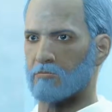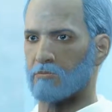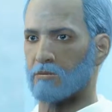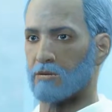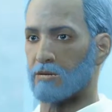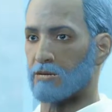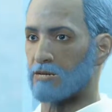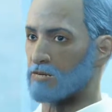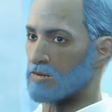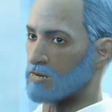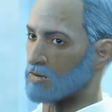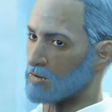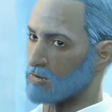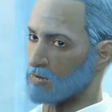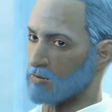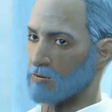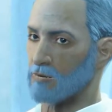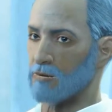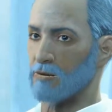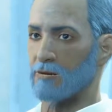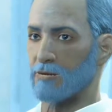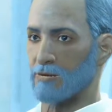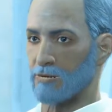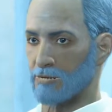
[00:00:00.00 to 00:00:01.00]
He's here,
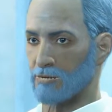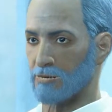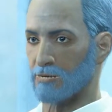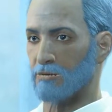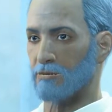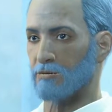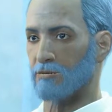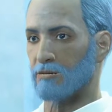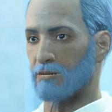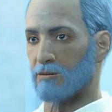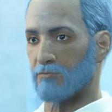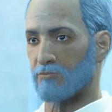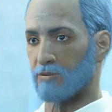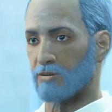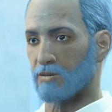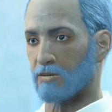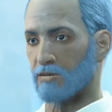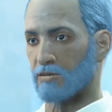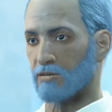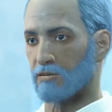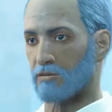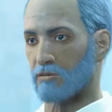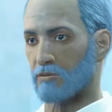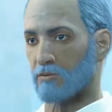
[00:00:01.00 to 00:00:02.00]
in the
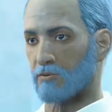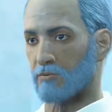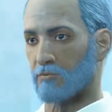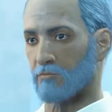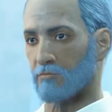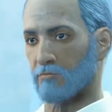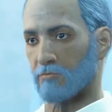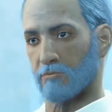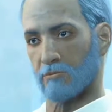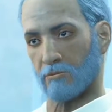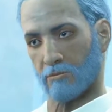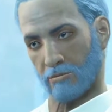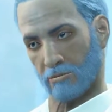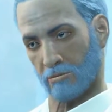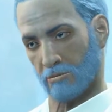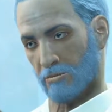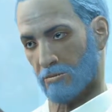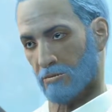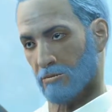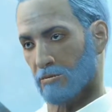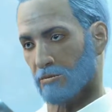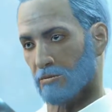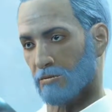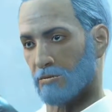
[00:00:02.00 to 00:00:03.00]
Institute.
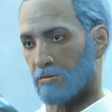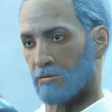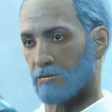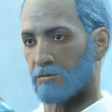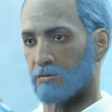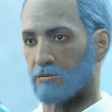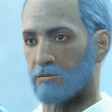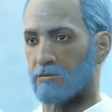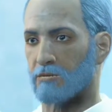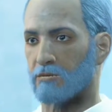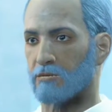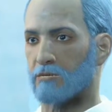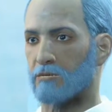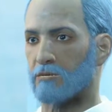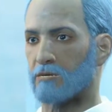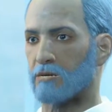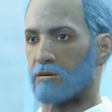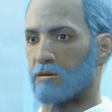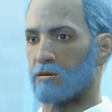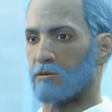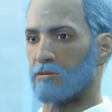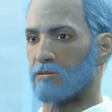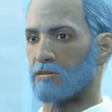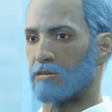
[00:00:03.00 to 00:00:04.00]

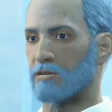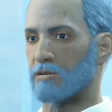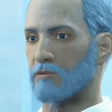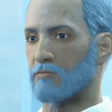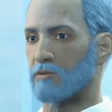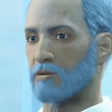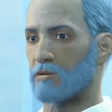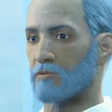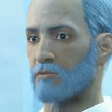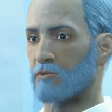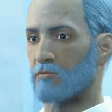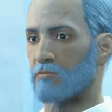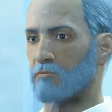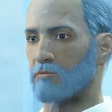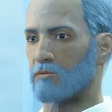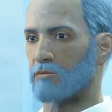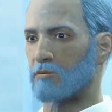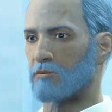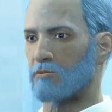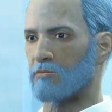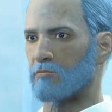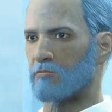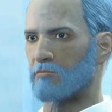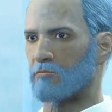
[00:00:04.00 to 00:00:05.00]
Closer than you
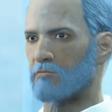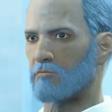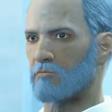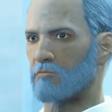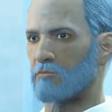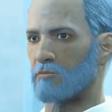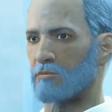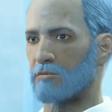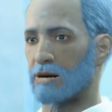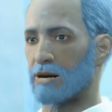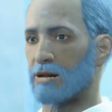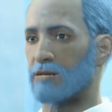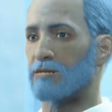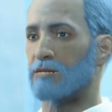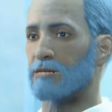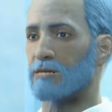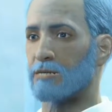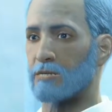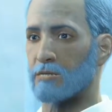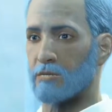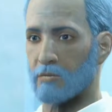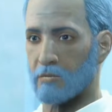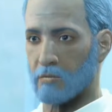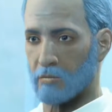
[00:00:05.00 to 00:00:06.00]
think. But I
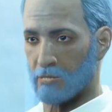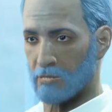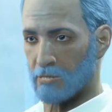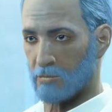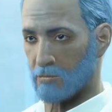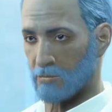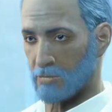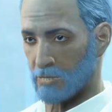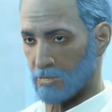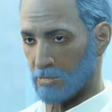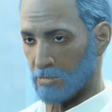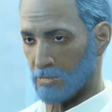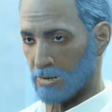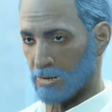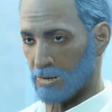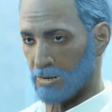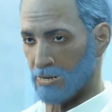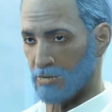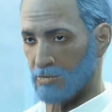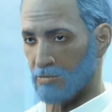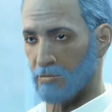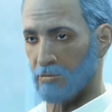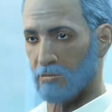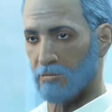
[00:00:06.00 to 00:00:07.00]
need you to
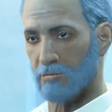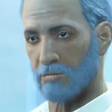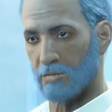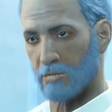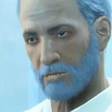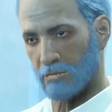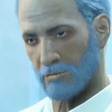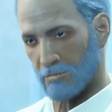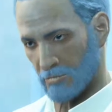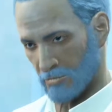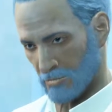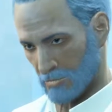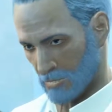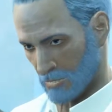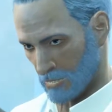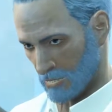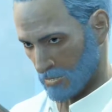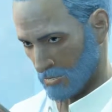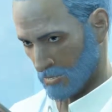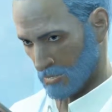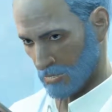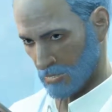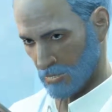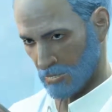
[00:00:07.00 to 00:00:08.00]
realize that this
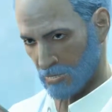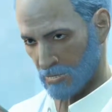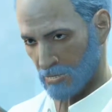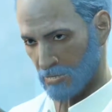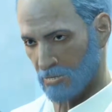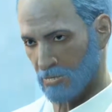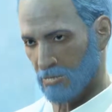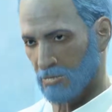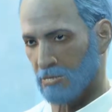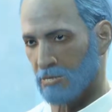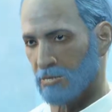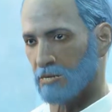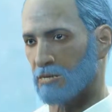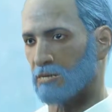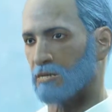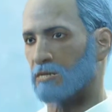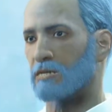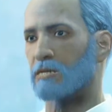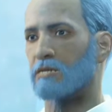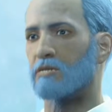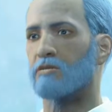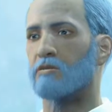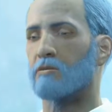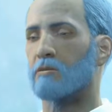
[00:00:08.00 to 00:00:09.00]

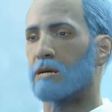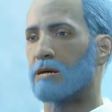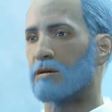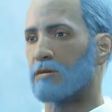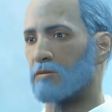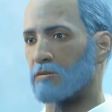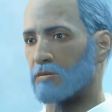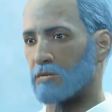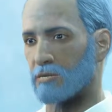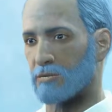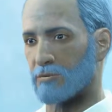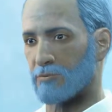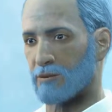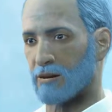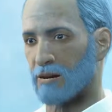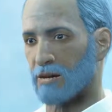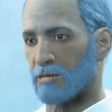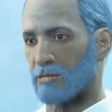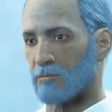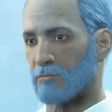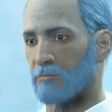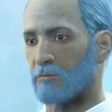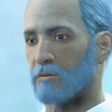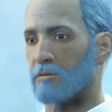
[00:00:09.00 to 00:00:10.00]
situation
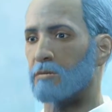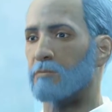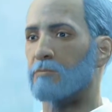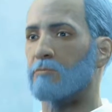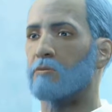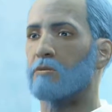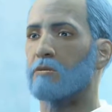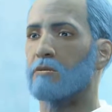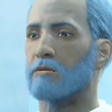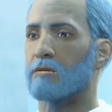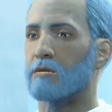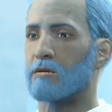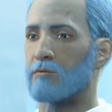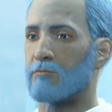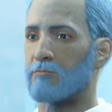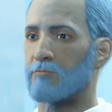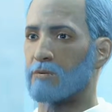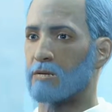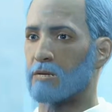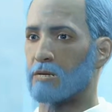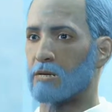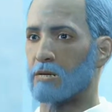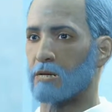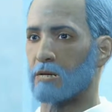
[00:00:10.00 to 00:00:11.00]
is far more
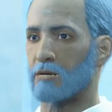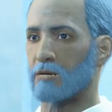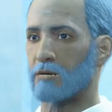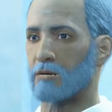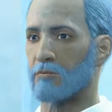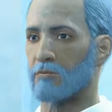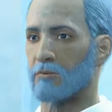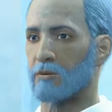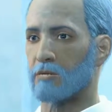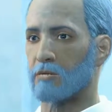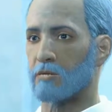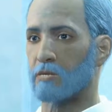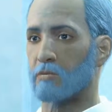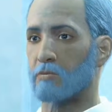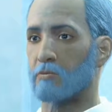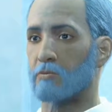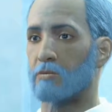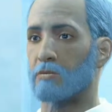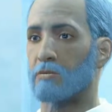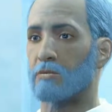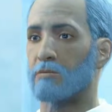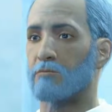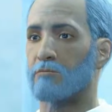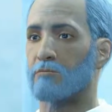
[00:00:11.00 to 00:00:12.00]
complicated than you
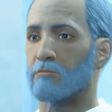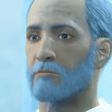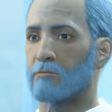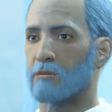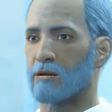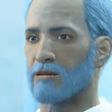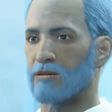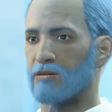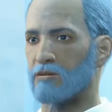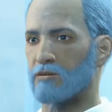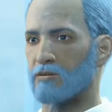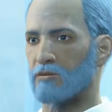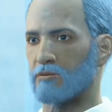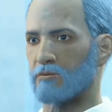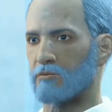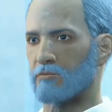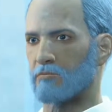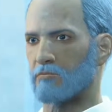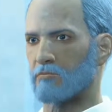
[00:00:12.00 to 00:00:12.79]
could have imagined.